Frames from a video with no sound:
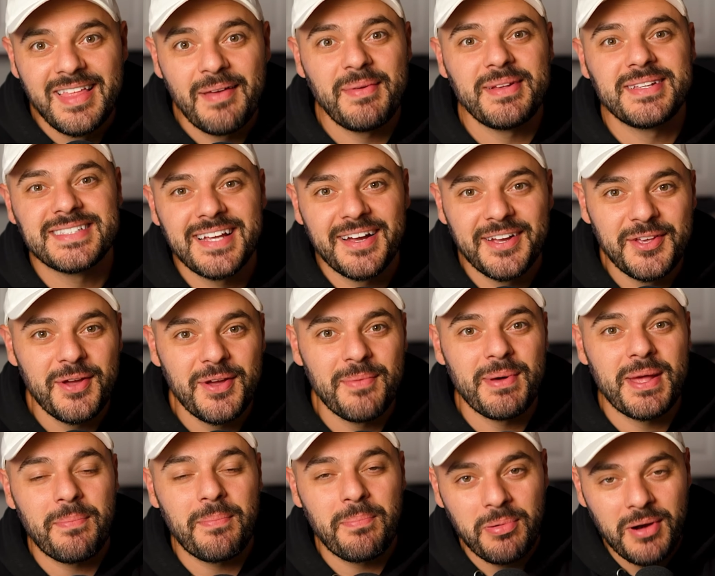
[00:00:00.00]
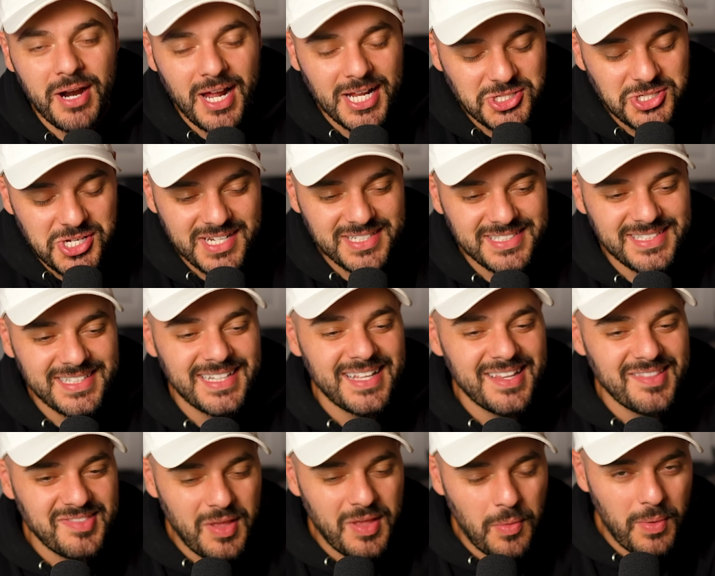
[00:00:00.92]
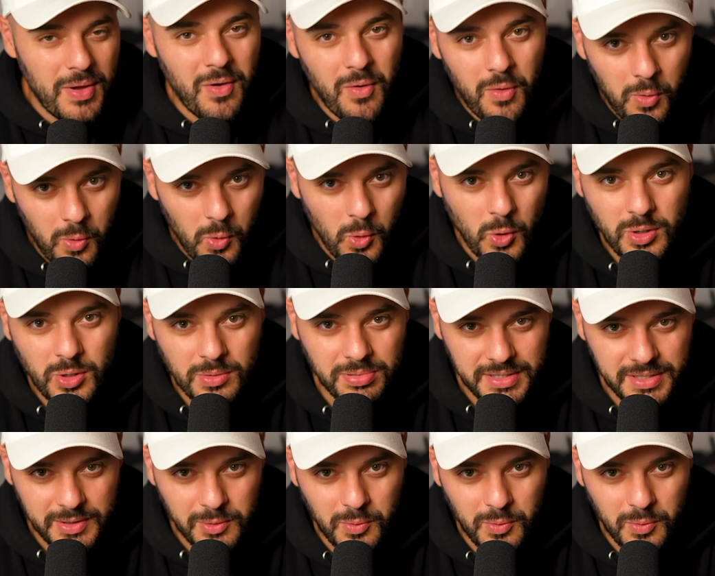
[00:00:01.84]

Let me tell you about a project that went horribly